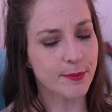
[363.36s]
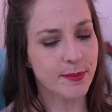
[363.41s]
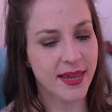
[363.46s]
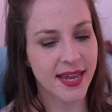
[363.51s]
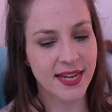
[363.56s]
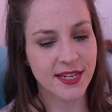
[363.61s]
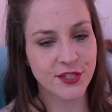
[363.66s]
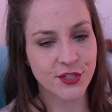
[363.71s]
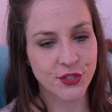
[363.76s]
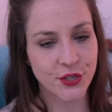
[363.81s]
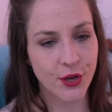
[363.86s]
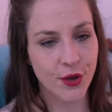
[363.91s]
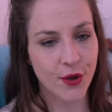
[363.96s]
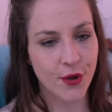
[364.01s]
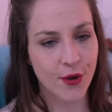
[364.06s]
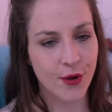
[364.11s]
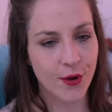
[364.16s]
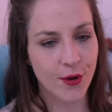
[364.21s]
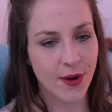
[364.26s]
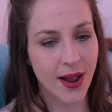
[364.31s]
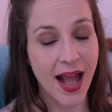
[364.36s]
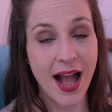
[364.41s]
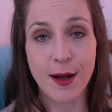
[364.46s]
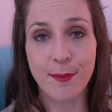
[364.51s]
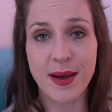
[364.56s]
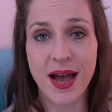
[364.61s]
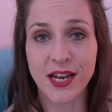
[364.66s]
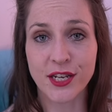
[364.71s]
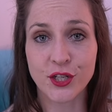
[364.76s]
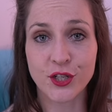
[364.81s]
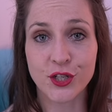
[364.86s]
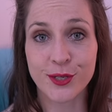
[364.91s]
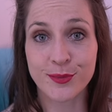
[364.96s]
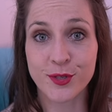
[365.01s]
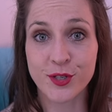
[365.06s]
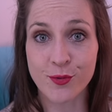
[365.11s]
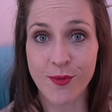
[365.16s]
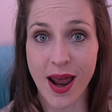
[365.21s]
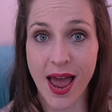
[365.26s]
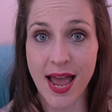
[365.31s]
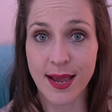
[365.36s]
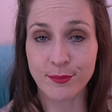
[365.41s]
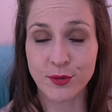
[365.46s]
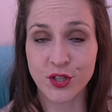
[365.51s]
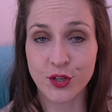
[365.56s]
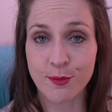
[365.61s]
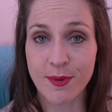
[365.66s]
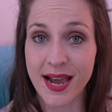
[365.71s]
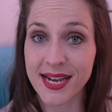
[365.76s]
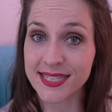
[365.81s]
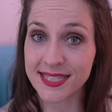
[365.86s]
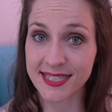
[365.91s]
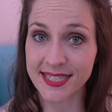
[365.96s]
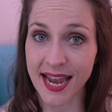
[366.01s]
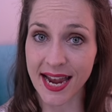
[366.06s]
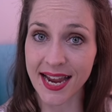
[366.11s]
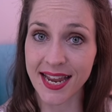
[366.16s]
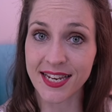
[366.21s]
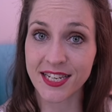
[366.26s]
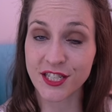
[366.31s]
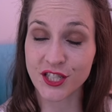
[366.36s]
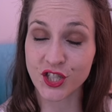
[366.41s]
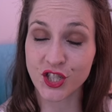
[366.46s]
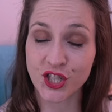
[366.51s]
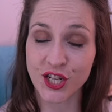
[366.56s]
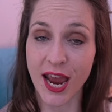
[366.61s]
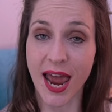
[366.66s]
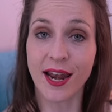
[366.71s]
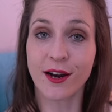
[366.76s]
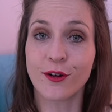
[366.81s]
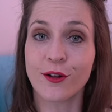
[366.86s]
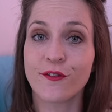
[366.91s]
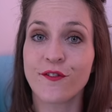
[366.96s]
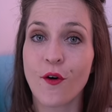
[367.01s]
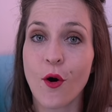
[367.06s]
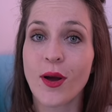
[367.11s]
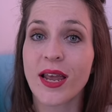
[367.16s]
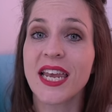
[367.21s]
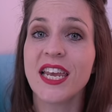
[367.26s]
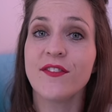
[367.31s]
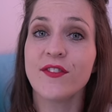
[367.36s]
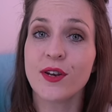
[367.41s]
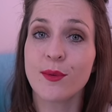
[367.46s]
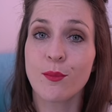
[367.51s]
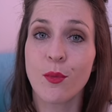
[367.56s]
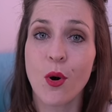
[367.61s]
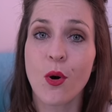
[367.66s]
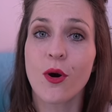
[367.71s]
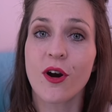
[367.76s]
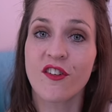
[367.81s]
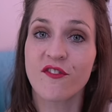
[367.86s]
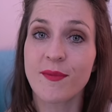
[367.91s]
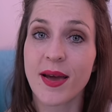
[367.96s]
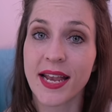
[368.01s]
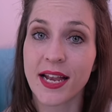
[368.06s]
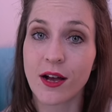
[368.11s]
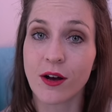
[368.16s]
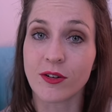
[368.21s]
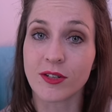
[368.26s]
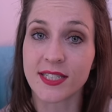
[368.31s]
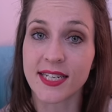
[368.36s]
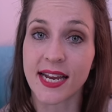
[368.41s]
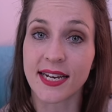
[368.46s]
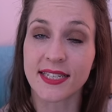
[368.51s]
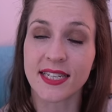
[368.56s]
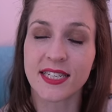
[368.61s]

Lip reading: bit, so how about you subscribe to my second channel for even more of my content?